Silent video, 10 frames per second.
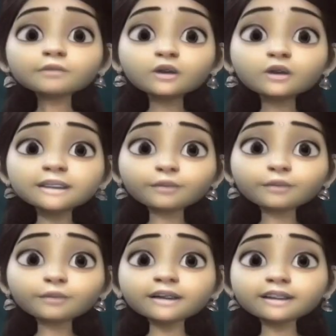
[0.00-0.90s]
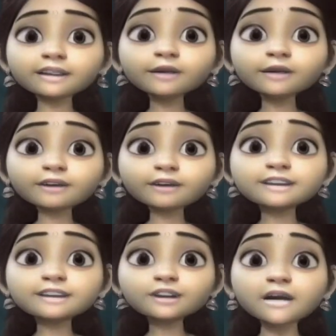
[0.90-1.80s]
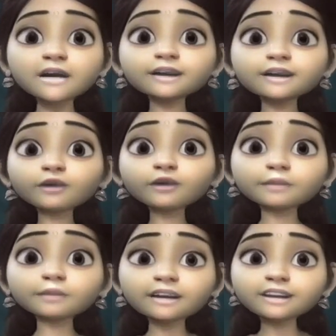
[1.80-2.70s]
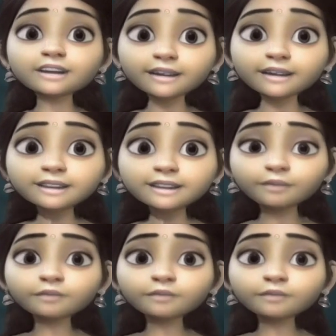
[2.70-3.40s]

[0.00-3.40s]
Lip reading: Most important thing once you started your preparation is,